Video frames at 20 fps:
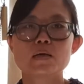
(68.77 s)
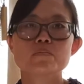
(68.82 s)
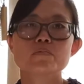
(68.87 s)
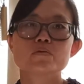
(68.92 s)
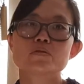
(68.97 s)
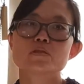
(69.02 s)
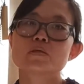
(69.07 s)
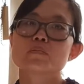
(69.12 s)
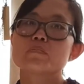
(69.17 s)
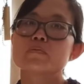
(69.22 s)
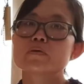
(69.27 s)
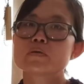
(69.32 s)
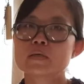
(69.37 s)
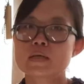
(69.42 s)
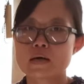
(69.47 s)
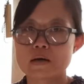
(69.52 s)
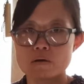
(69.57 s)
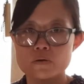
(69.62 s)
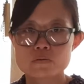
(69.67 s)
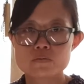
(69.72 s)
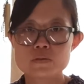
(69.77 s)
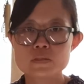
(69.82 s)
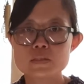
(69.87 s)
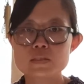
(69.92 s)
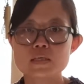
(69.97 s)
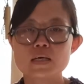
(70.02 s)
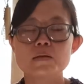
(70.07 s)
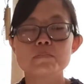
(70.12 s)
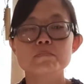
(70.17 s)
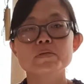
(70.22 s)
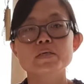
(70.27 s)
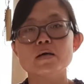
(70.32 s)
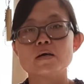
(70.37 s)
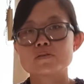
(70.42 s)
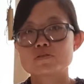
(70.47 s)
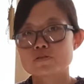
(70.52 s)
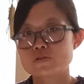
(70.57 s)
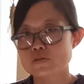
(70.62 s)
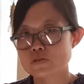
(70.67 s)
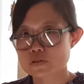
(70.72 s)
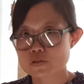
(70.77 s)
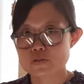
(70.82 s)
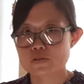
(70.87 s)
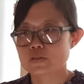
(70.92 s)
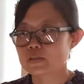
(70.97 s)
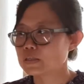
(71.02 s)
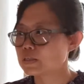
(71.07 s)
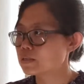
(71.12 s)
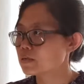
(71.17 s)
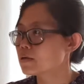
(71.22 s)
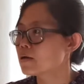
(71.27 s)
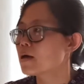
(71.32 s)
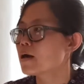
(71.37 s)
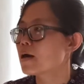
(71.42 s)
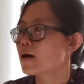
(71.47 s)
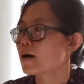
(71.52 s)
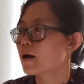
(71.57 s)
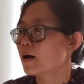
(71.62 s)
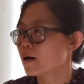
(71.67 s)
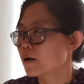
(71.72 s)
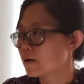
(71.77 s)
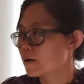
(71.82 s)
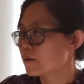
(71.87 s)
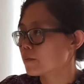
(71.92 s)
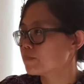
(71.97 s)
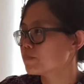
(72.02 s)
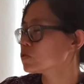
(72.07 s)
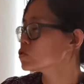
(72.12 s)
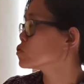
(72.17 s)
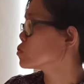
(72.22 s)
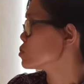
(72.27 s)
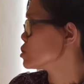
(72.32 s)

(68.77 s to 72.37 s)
able to pronounce and be understood. So